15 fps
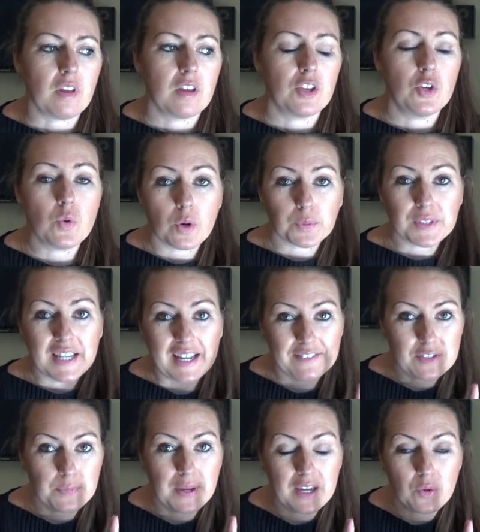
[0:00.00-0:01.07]
You only have
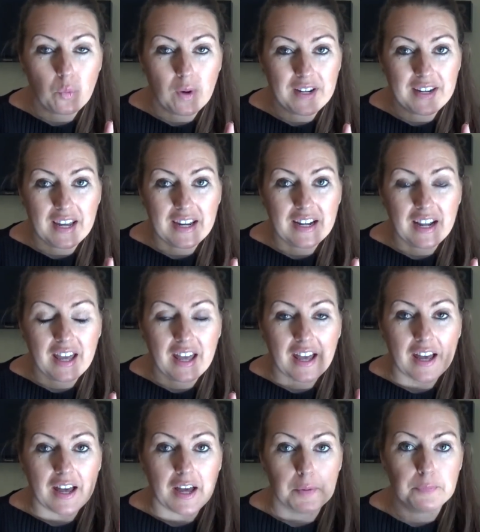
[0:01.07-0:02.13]
to pay one night
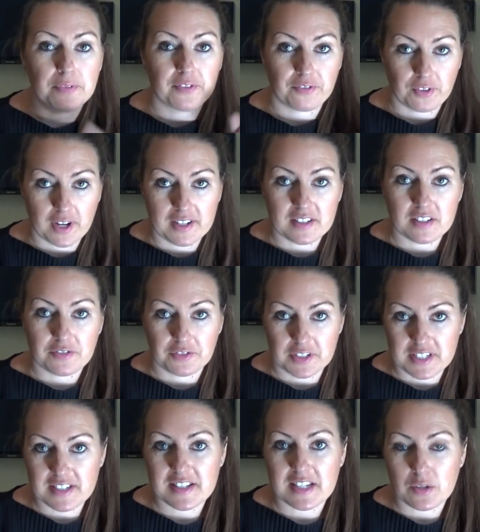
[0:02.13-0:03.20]
up front for
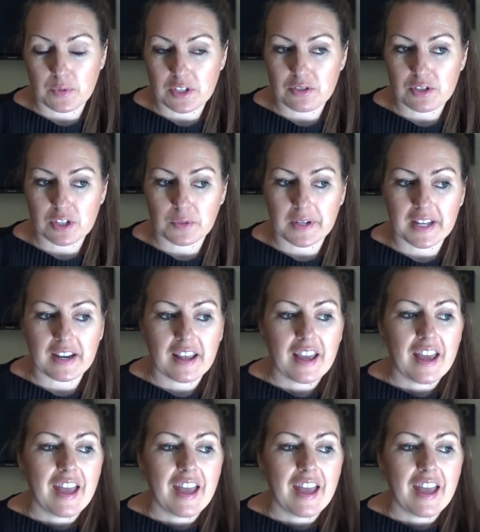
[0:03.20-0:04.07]
Disney when you do it.